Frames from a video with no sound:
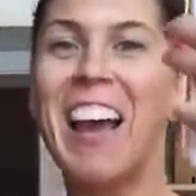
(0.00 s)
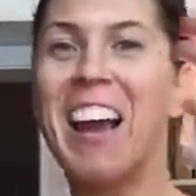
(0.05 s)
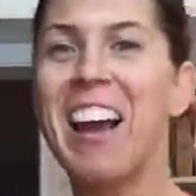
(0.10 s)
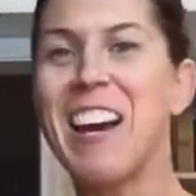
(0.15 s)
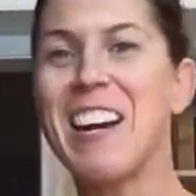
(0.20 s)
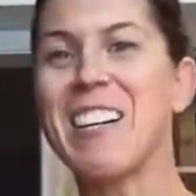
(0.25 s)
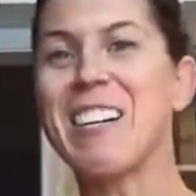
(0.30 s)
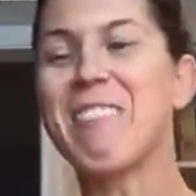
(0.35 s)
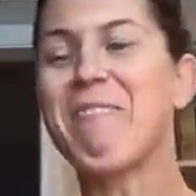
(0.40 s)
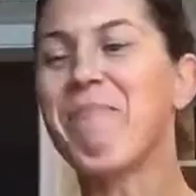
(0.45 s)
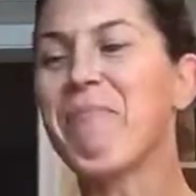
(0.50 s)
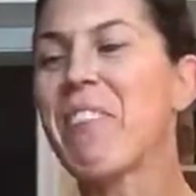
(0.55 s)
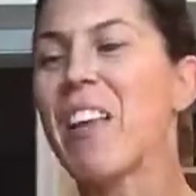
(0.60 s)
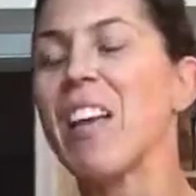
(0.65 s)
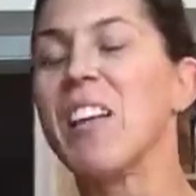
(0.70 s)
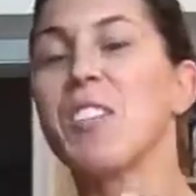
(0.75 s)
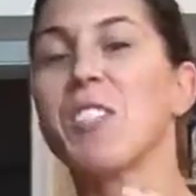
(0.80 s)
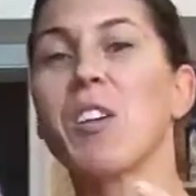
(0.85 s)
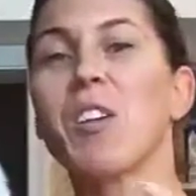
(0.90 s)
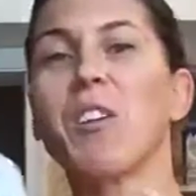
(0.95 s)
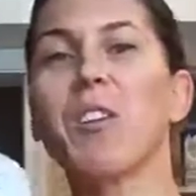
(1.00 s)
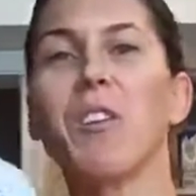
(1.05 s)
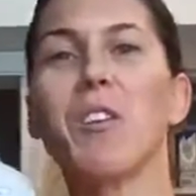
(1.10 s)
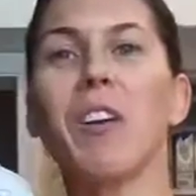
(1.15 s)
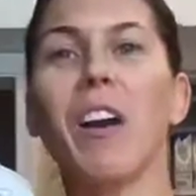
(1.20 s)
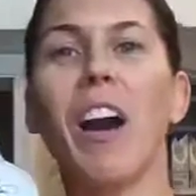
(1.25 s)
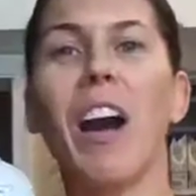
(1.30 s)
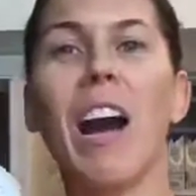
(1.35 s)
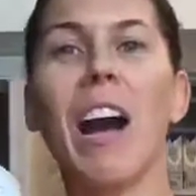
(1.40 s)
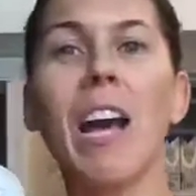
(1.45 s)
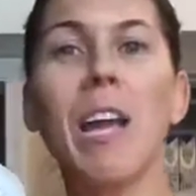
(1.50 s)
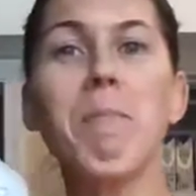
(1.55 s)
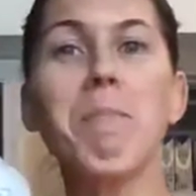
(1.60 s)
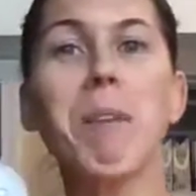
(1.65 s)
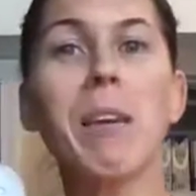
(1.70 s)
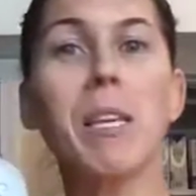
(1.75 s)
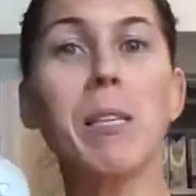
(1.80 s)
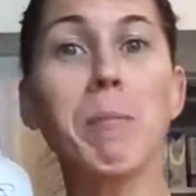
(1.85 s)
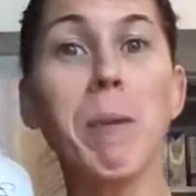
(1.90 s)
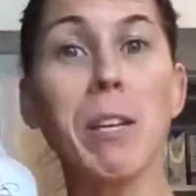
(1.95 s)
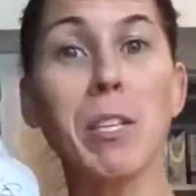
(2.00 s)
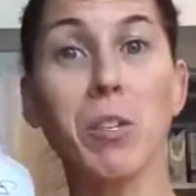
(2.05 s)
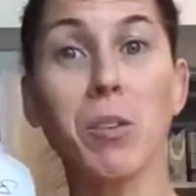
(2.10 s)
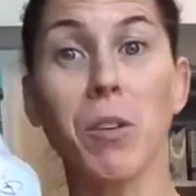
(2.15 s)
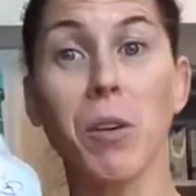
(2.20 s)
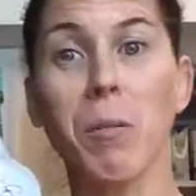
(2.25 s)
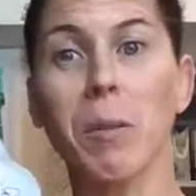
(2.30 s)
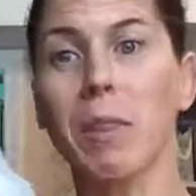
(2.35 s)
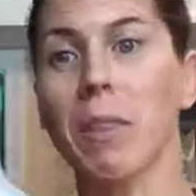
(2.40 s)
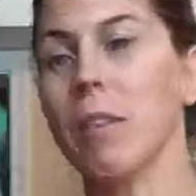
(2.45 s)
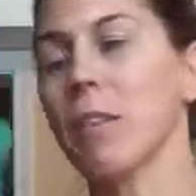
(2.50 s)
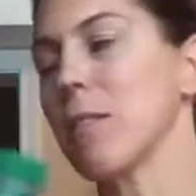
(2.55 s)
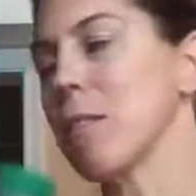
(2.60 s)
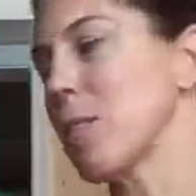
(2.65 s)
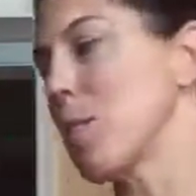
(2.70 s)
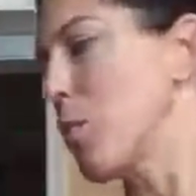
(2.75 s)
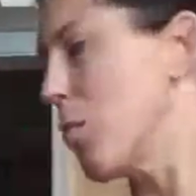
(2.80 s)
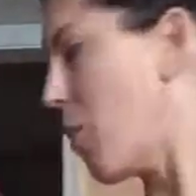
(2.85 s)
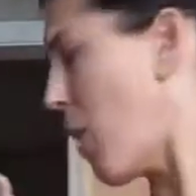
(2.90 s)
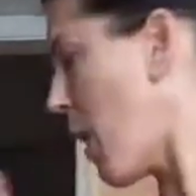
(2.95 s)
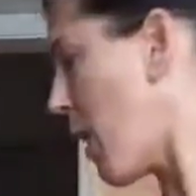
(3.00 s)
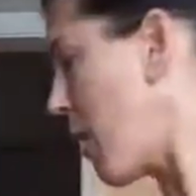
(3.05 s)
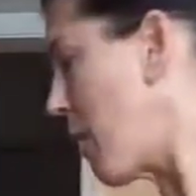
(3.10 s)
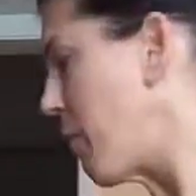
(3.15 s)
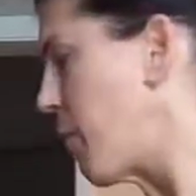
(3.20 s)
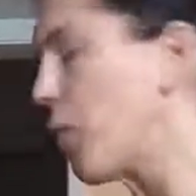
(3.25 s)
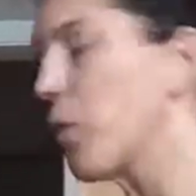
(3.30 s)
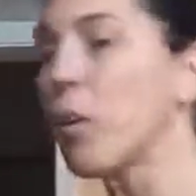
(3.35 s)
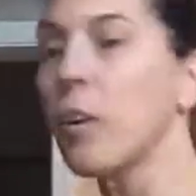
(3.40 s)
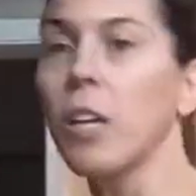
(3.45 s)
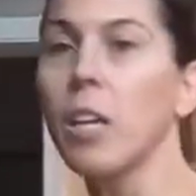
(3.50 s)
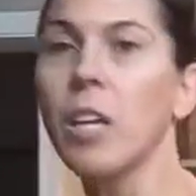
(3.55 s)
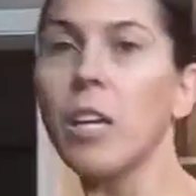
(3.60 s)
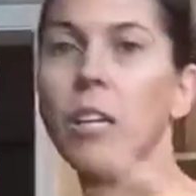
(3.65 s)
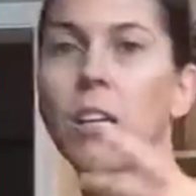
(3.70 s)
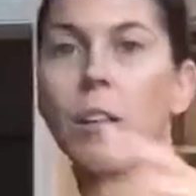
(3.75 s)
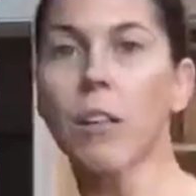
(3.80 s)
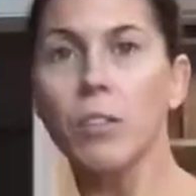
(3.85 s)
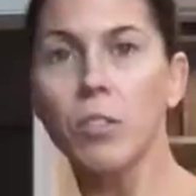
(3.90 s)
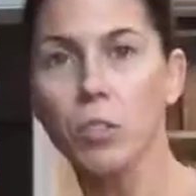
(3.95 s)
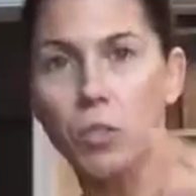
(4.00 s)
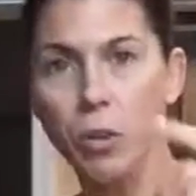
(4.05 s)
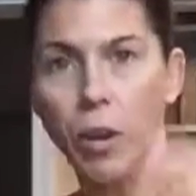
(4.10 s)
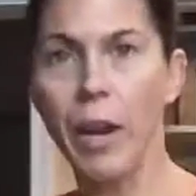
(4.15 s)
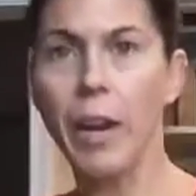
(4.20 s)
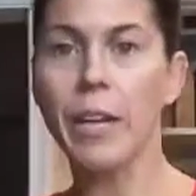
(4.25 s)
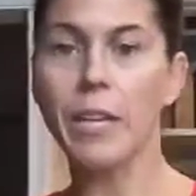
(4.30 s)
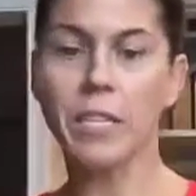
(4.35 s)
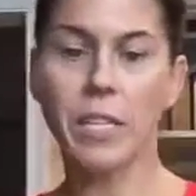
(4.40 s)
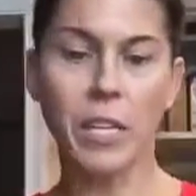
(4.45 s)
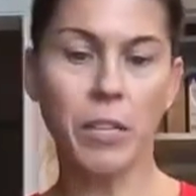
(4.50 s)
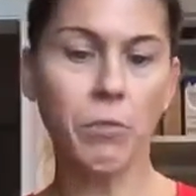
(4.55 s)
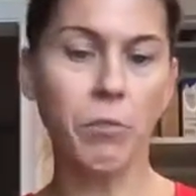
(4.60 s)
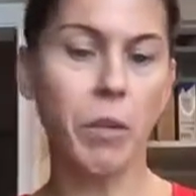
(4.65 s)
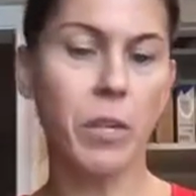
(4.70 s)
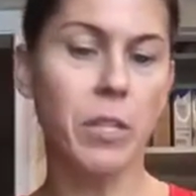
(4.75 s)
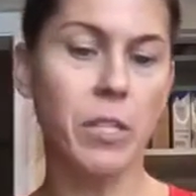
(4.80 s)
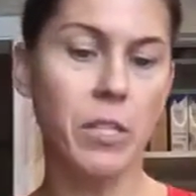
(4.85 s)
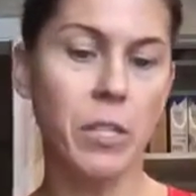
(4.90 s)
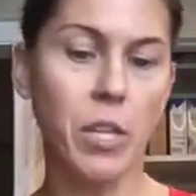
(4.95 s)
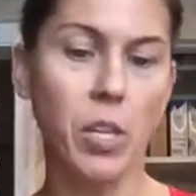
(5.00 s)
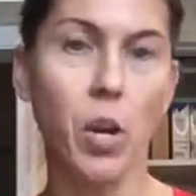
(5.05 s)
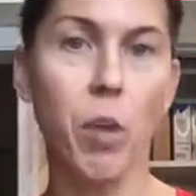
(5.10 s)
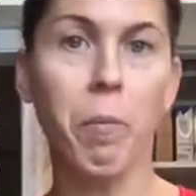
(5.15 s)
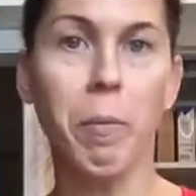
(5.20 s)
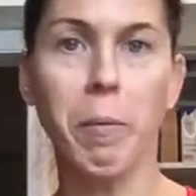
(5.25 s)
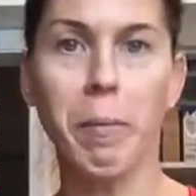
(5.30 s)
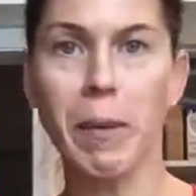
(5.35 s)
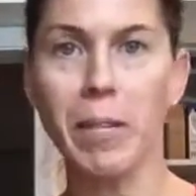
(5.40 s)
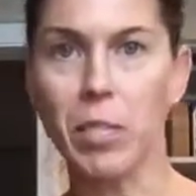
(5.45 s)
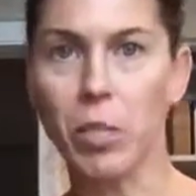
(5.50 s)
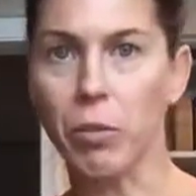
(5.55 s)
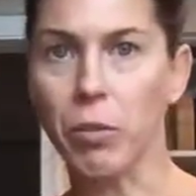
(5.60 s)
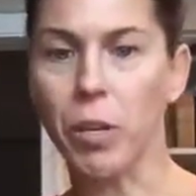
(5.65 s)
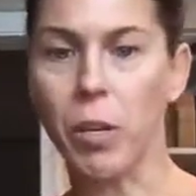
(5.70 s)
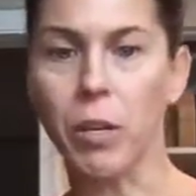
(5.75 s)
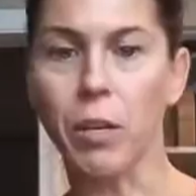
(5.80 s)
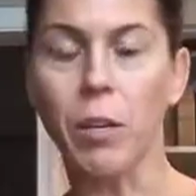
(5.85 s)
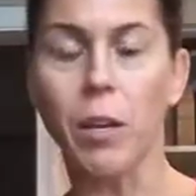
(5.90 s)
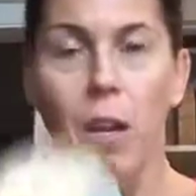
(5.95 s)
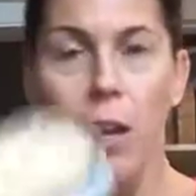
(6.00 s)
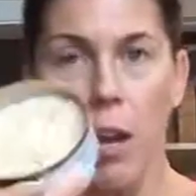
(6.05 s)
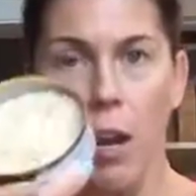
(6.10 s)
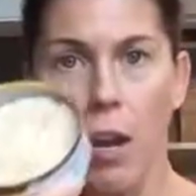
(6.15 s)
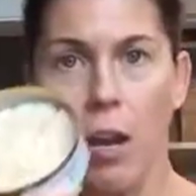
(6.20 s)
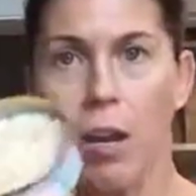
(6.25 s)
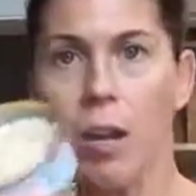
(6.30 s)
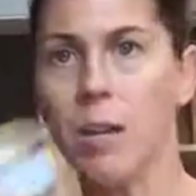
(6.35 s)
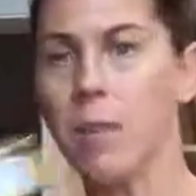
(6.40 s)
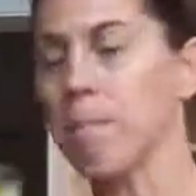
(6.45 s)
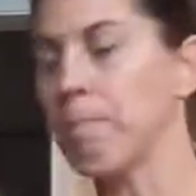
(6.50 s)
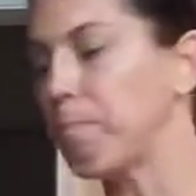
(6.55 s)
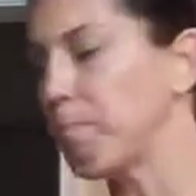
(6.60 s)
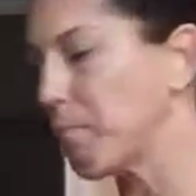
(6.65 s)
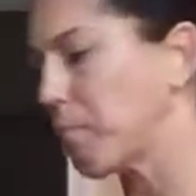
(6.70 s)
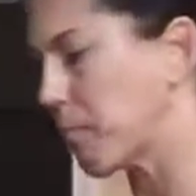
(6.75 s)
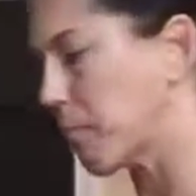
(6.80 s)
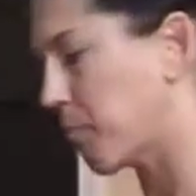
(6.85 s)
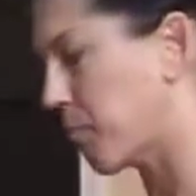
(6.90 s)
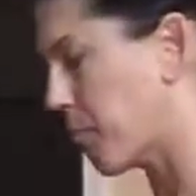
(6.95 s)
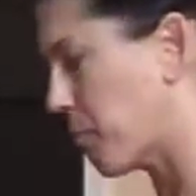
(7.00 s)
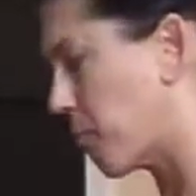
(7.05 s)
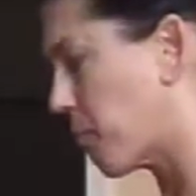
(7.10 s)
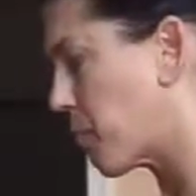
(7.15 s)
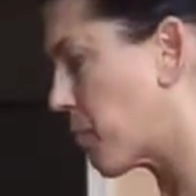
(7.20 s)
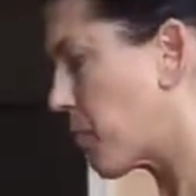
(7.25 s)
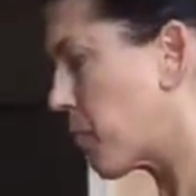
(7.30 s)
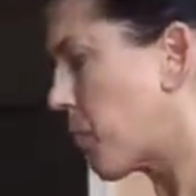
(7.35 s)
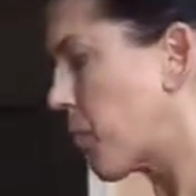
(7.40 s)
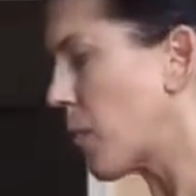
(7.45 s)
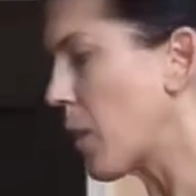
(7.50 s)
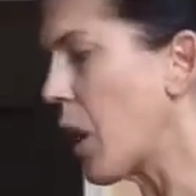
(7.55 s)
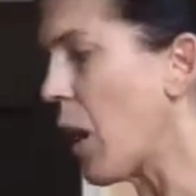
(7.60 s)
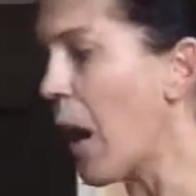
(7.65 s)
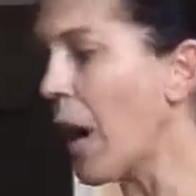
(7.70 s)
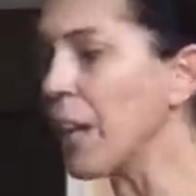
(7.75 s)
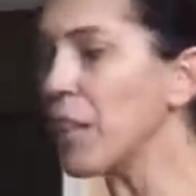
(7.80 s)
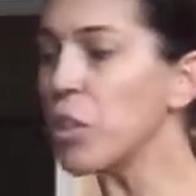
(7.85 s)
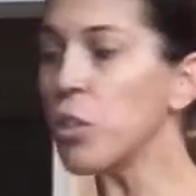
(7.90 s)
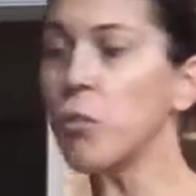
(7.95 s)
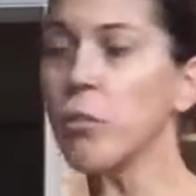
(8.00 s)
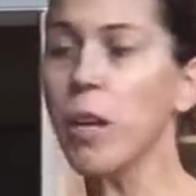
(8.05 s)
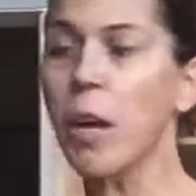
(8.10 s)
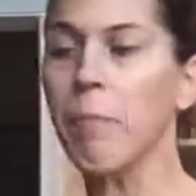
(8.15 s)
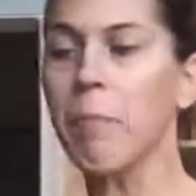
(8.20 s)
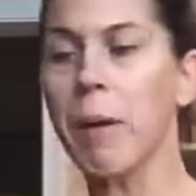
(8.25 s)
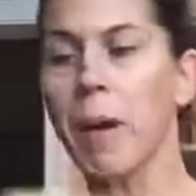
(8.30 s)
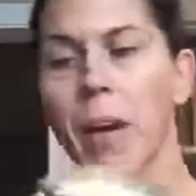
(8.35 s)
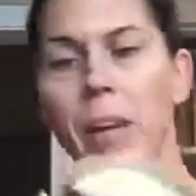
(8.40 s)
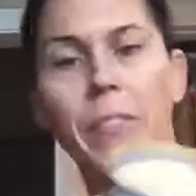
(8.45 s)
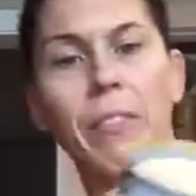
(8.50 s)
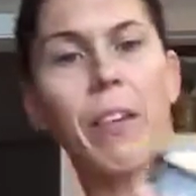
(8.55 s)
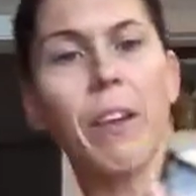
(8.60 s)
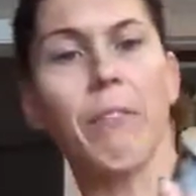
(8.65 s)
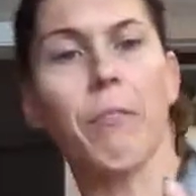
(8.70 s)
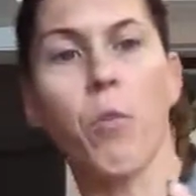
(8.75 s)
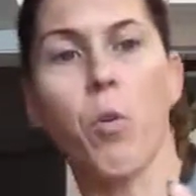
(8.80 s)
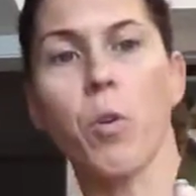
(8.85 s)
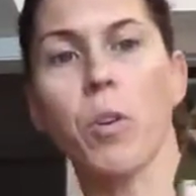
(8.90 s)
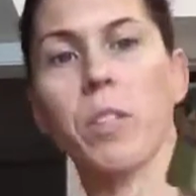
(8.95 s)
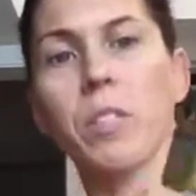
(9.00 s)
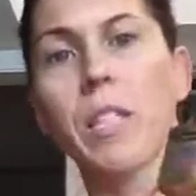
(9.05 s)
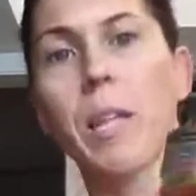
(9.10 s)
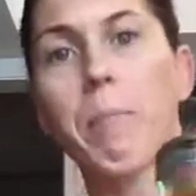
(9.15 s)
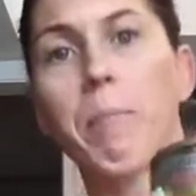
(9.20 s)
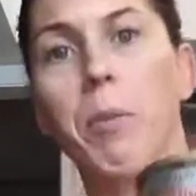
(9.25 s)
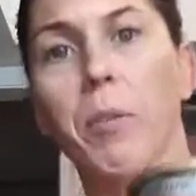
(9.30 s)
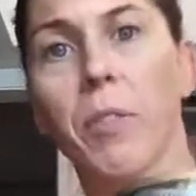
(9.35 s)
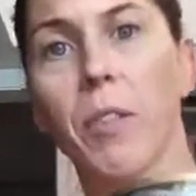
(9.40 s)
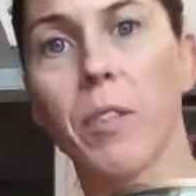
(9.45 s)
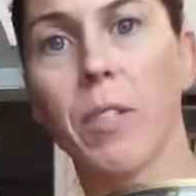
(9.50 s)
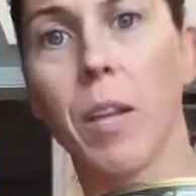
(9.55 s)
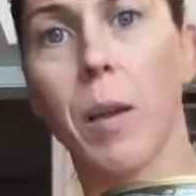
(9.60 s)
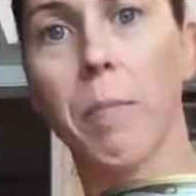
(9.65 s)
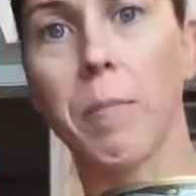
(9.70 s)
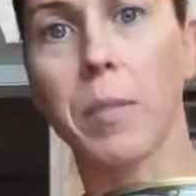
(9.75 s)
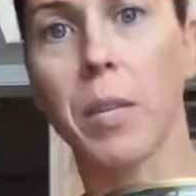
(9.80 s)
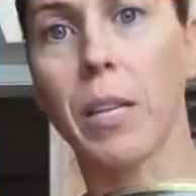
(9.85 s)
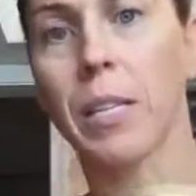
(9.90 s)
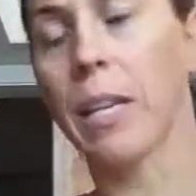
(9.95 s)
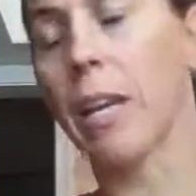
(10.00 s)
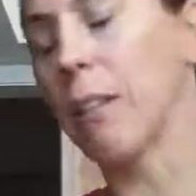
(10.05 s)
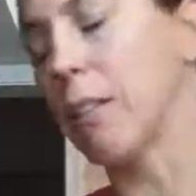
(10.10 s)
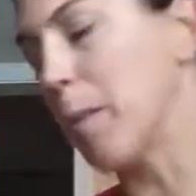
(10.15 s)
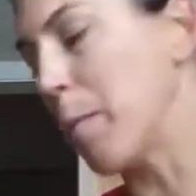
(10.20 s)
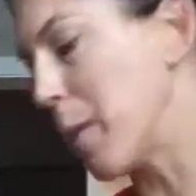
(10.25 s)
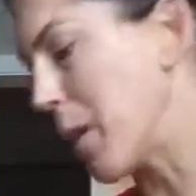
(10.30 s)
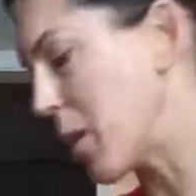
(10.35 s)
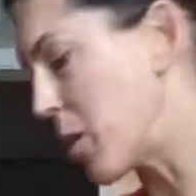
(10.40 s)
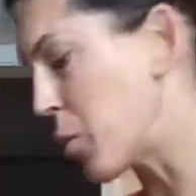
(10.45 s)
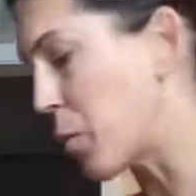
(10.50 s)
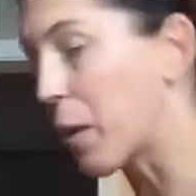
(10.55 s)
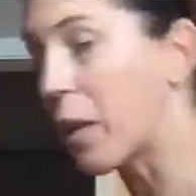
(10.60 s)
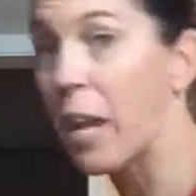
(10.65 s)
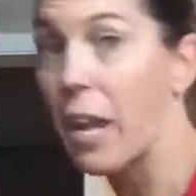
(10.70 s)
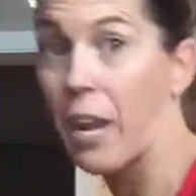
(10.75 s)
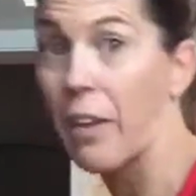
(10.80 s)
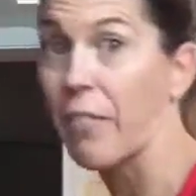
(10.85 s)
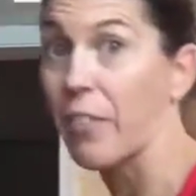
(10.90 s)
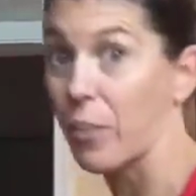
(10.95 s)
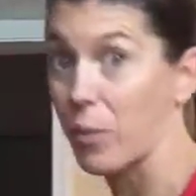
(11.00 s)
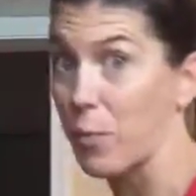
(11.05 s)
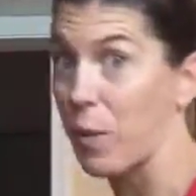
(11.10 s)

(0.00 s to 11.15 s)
um, so I mix my tuna with this. So I have already drained and rinsed and opened my tuna. Um, I do not buy, of course, they put this upside down. Let me get you a can that's